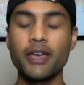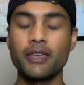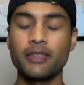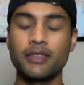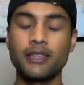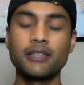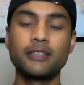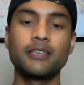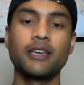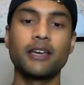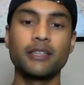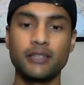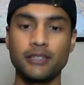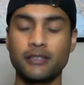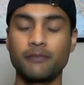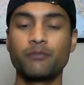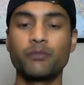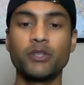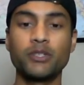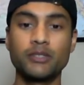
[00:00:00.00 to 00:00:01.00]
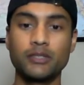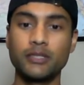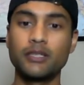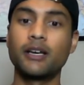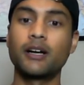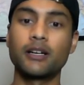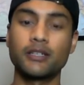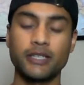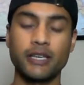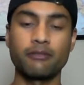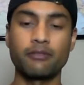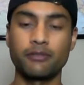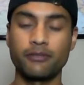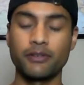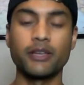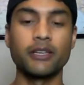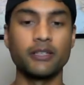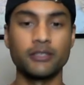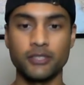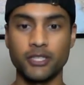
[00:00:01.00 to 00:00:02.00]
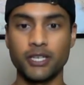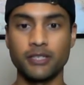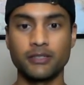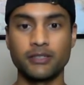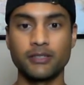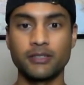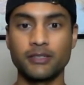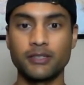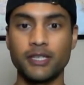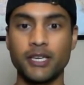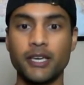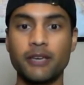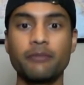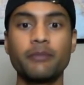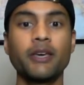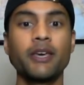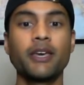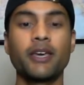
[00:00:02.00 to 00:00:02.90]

then yeah, the Seahawks have a fighting chance at this game.